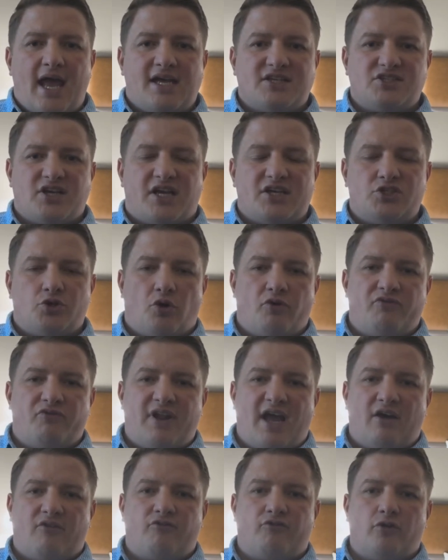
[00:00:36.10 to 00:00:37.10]
As I drove
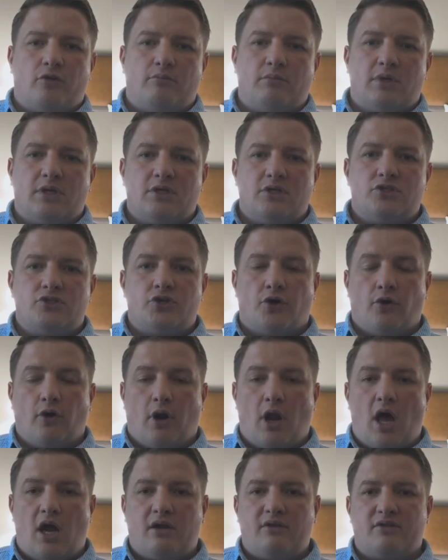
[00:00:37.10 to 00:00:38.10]
down from
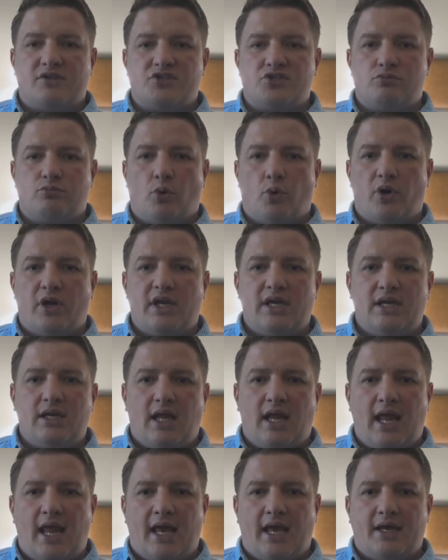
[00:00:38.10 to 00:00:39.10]
Turlock this
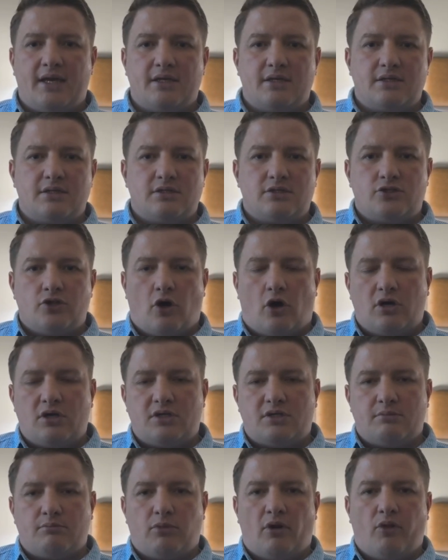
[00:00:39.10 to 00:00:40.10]
morning and
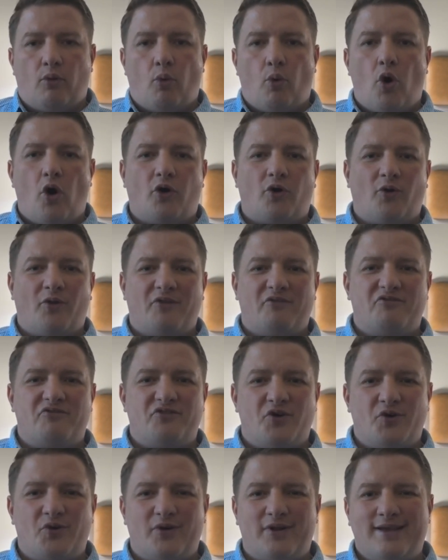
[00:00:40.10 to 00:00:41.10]
talked to Brother Walker on the
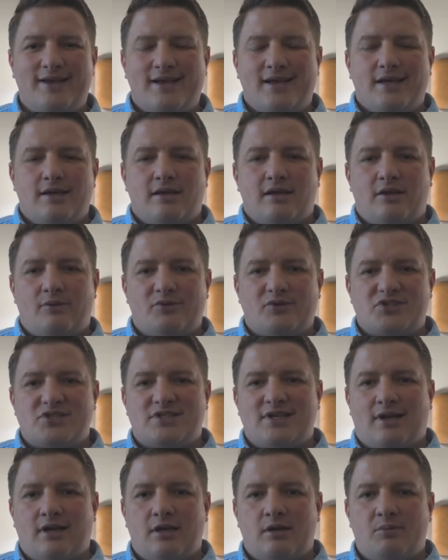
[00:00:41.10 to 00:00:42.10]
phone, he
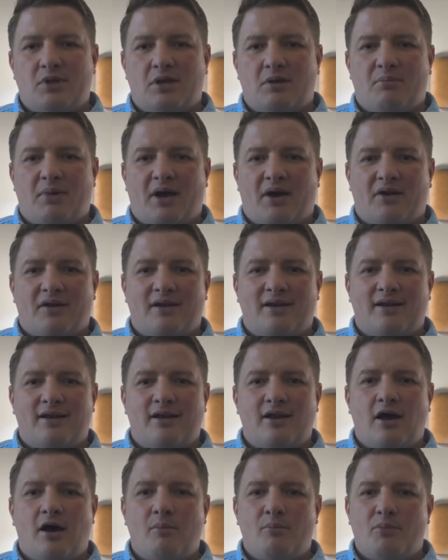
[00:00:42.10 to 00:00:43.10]
was telling me about a
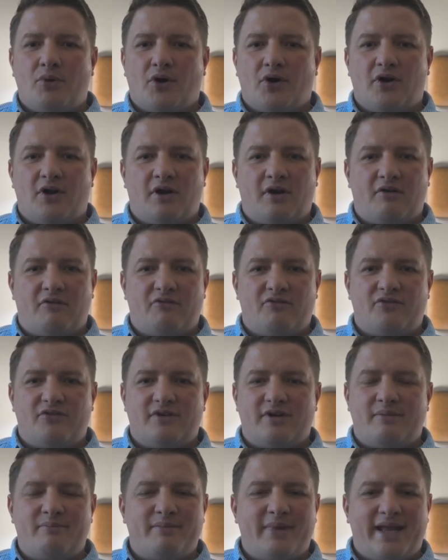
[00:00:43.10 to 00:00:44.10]
number
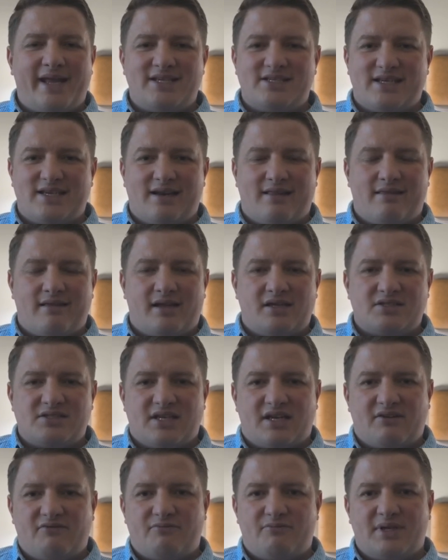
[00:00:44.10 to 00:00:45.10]
of amazing
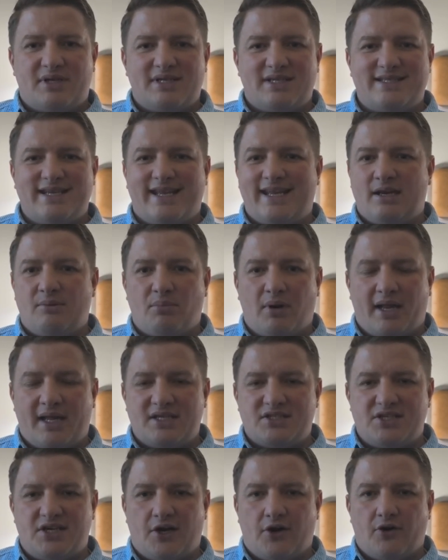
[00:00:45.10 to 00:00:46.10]
things that have been taking
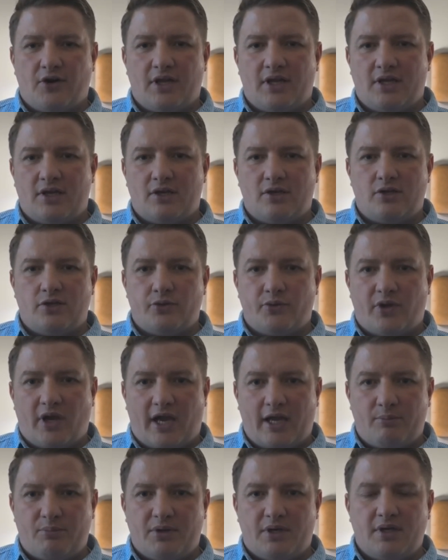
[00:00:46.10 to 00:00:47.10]
place here in
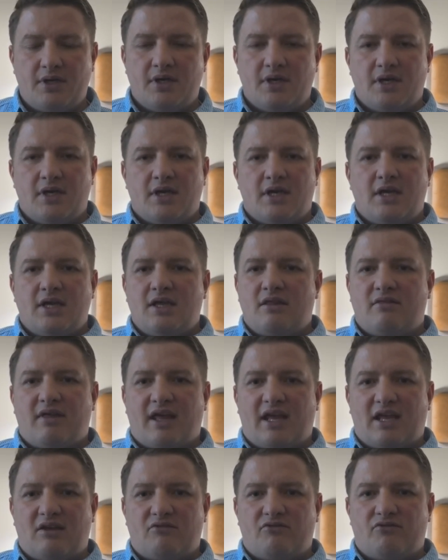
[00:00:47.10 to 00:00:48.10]
Yucaipa.
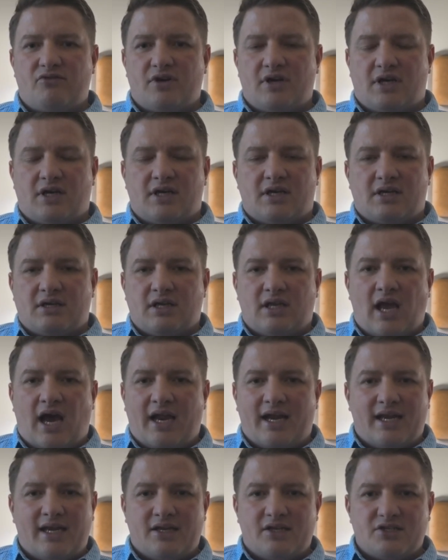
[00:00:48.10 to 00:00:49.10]
They've uh,
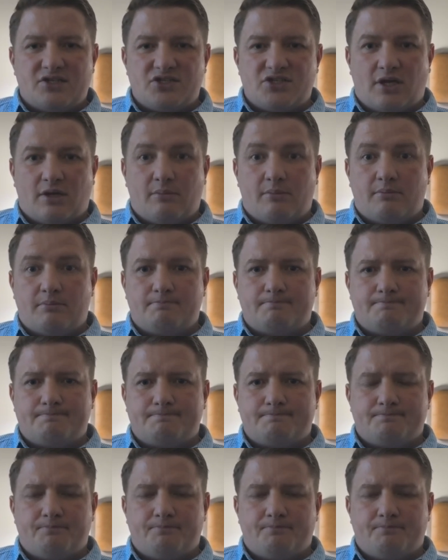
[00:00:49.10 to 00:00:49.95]
gotten into some